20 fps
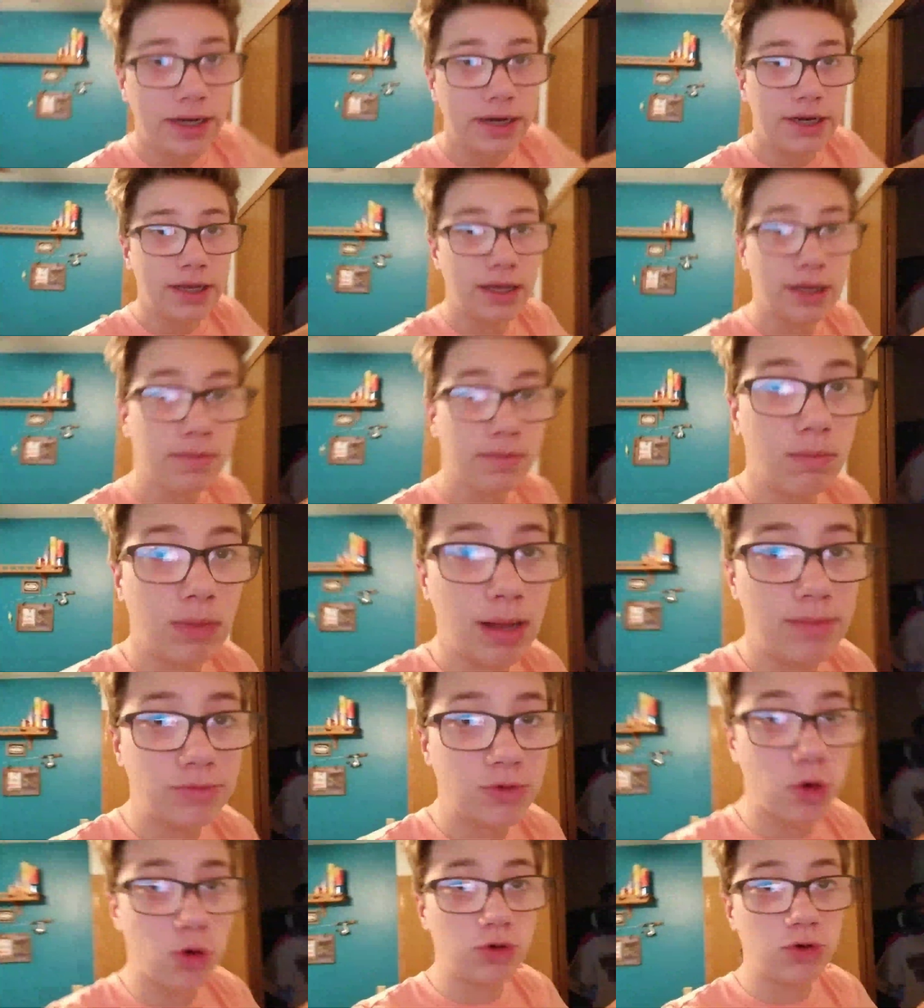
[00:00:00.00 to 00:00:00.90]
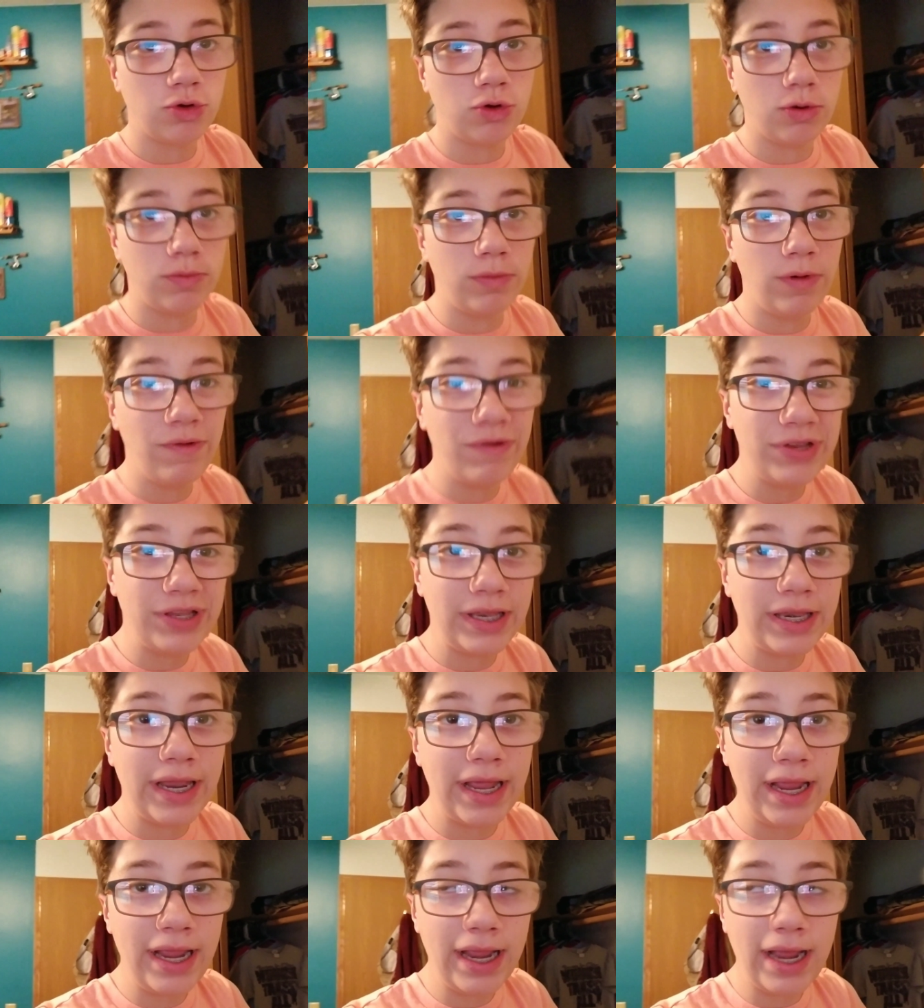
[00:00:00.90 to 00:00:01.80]
and I'm going to a movie
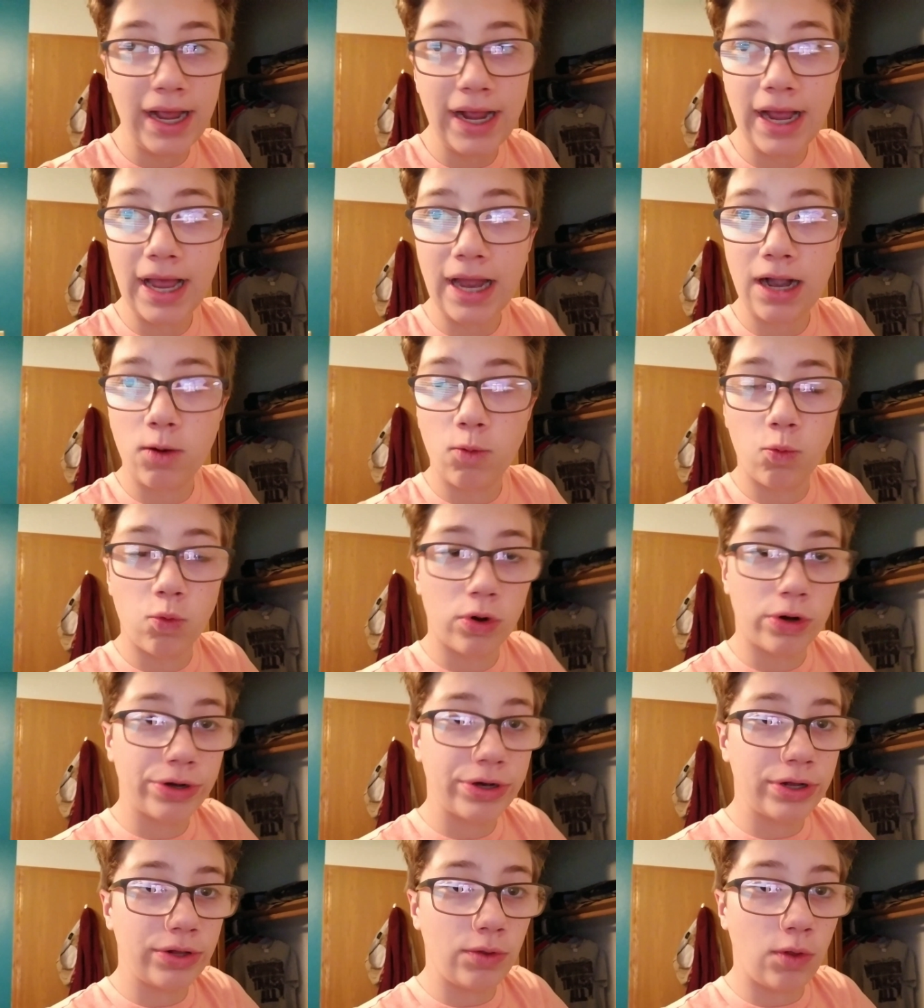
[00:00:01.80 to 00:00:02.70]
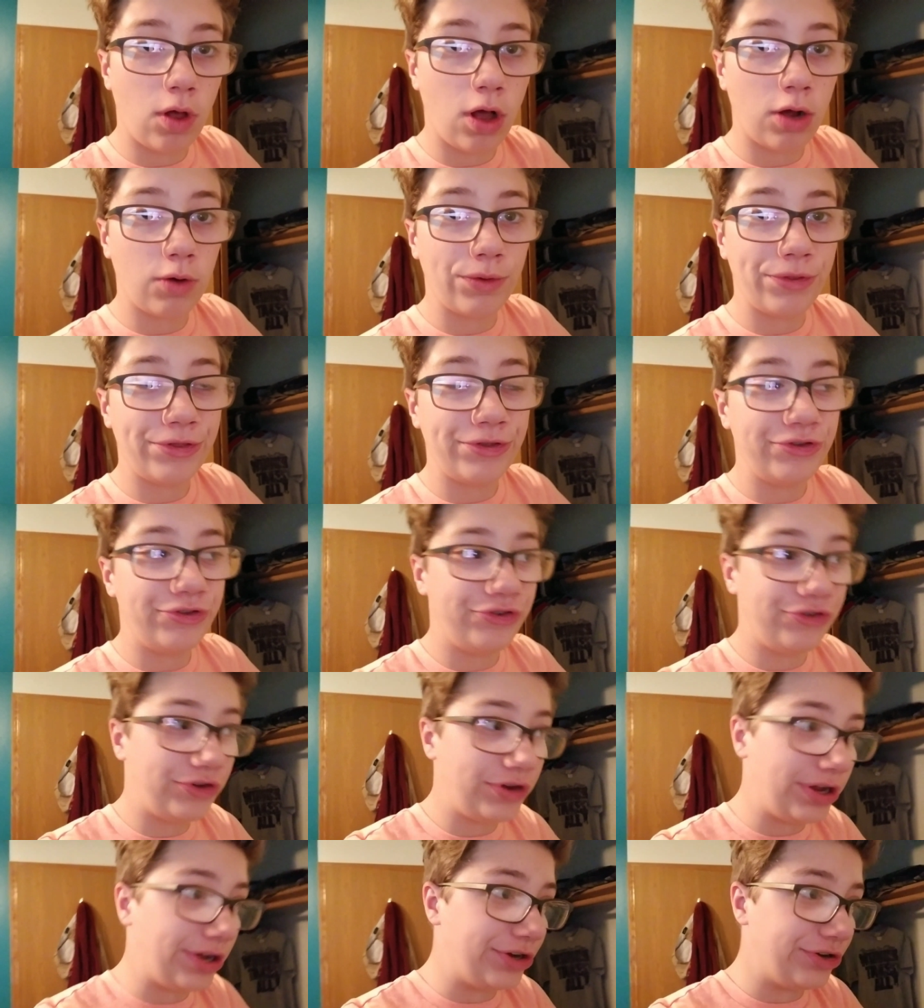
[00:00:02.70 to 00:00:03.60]
today. I gotta work along with
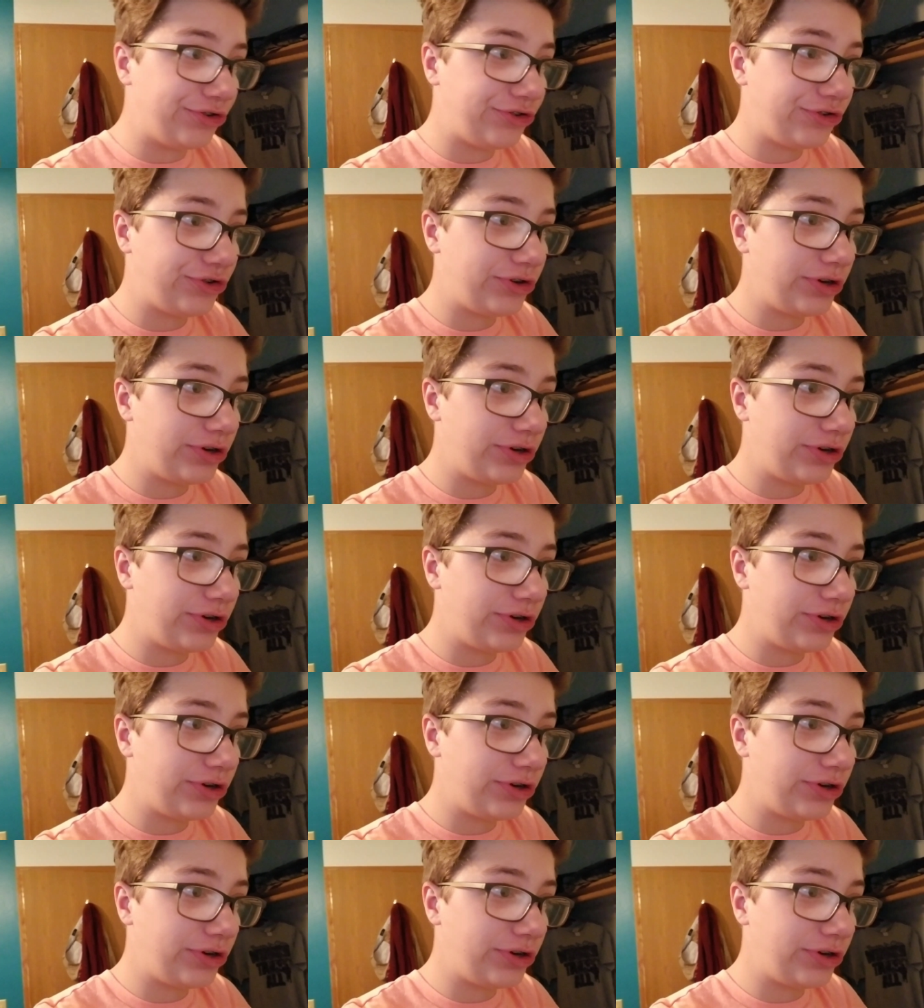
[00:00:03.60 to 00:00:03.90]
Jesh.